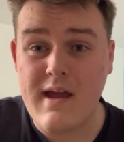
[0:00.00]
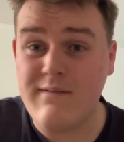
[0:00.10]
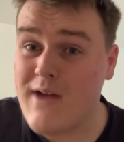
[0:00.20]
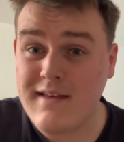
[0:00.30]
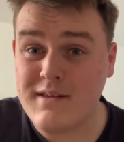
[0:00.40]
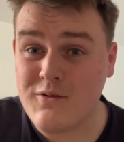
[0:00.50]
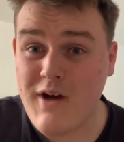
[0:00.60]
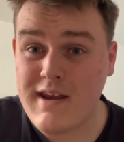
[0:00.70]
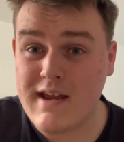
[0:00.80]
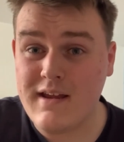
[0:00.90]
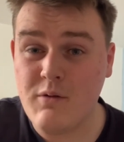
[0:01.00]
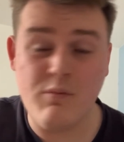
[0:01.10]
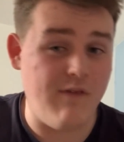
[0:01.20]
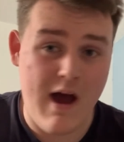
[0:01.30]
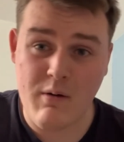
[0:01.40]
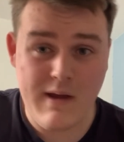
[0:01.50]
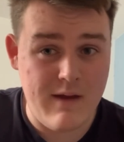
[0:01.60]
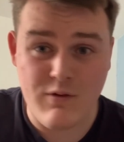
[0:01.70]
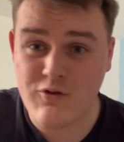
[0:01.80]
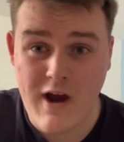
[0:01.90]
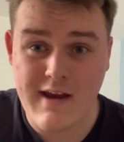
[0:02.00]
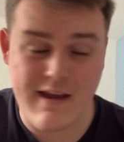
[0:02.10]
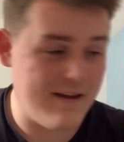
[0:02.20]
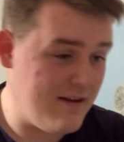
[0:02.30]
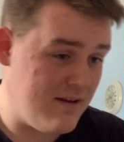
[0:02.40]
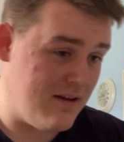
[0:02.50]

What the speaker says: invested already without even trading.